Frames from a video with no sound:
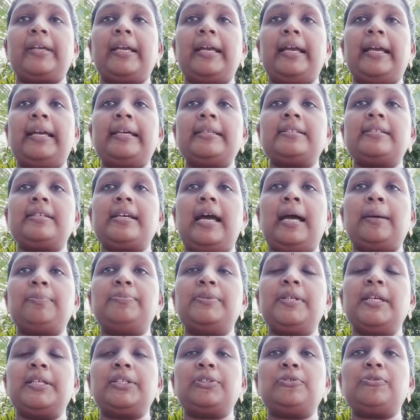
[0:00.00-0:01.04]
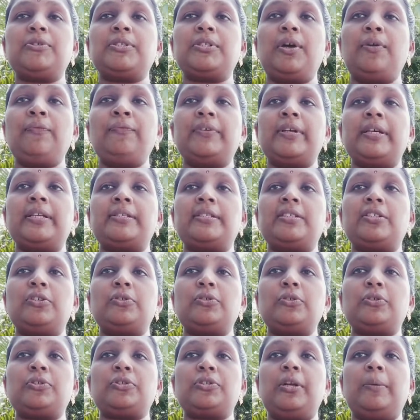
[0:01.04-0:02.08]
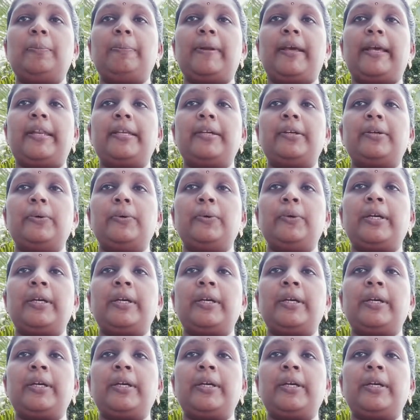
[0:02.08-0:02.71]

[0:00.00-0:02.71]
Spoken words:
and Objectives of Institutional Planning.